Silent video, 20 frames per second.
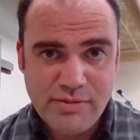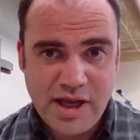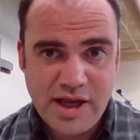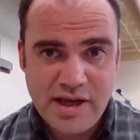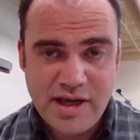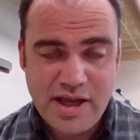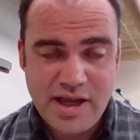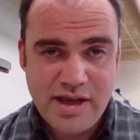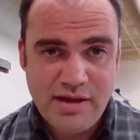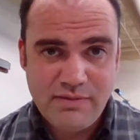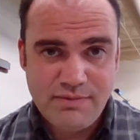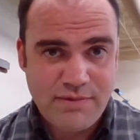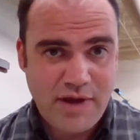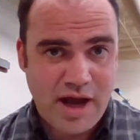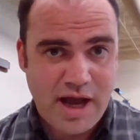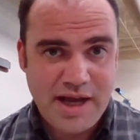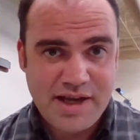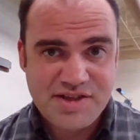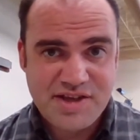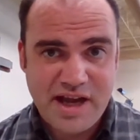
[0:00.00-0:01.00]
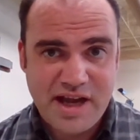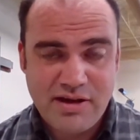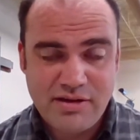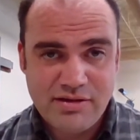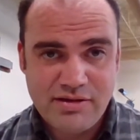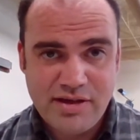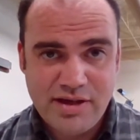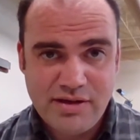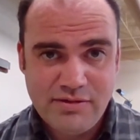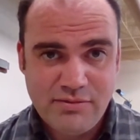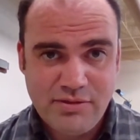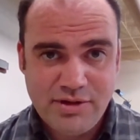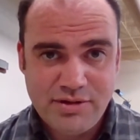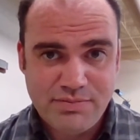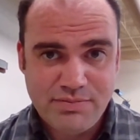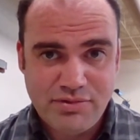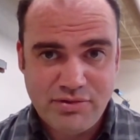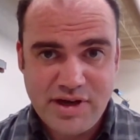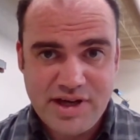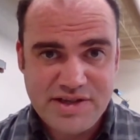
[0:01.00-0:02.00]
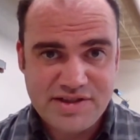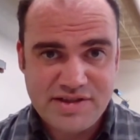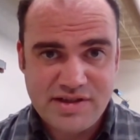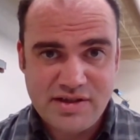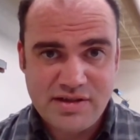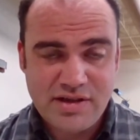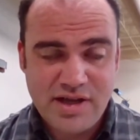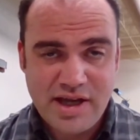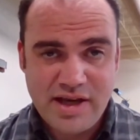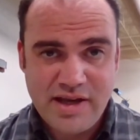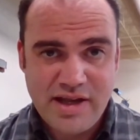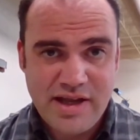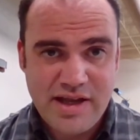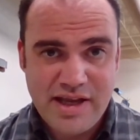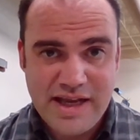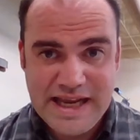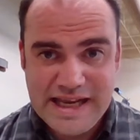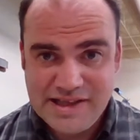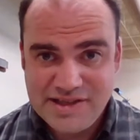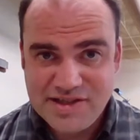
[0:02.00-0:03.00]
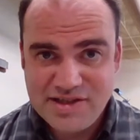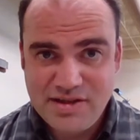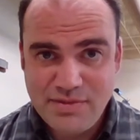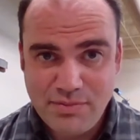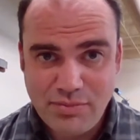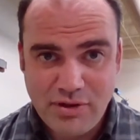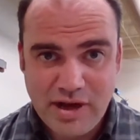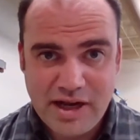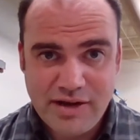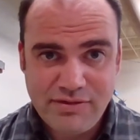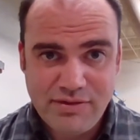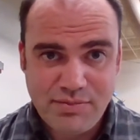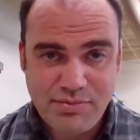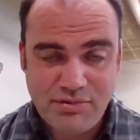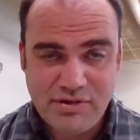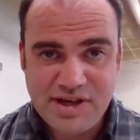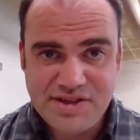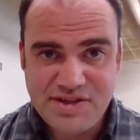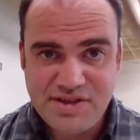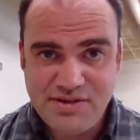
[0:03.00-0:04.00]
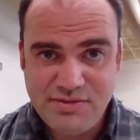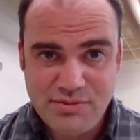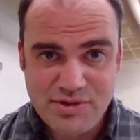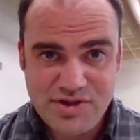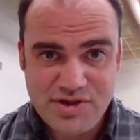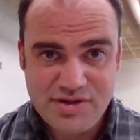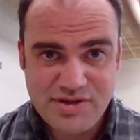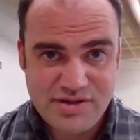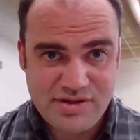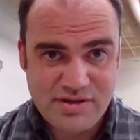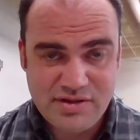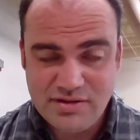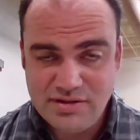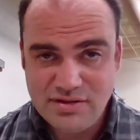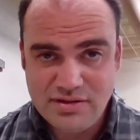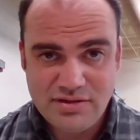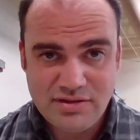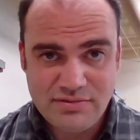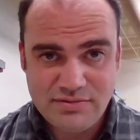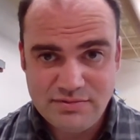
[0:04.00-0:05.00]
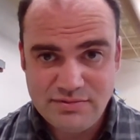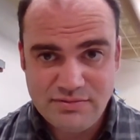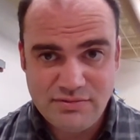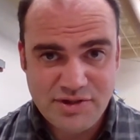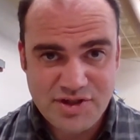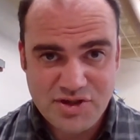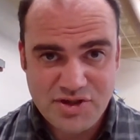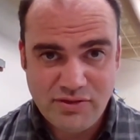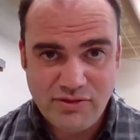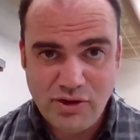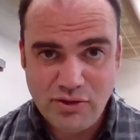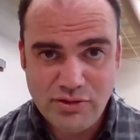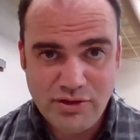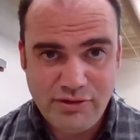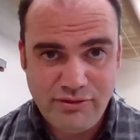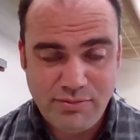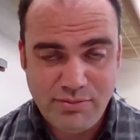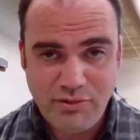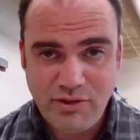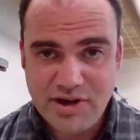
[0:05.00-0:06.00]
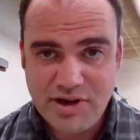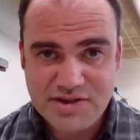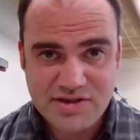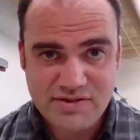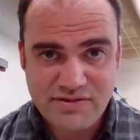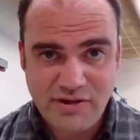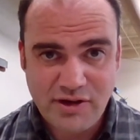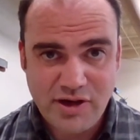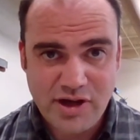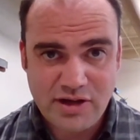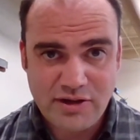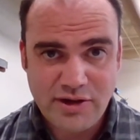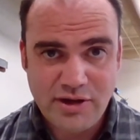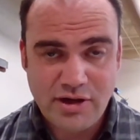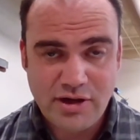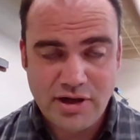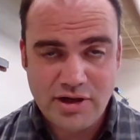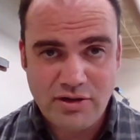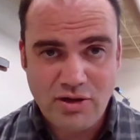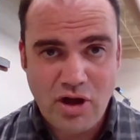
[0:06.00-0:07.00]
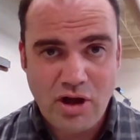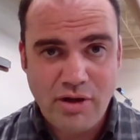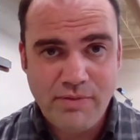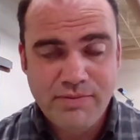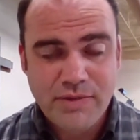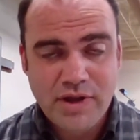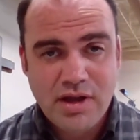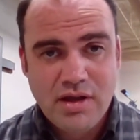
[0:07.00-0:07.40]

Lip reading: And he hides out with priests and he eats the bread of the presence, which is reserved only for priests. It's very clear in the law.